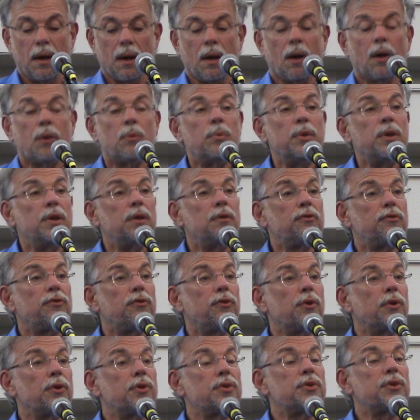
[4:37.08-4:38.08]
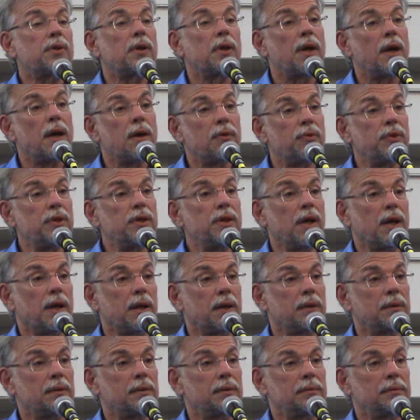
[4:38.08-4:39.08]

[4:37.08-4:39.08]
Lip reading: are reinforced every day.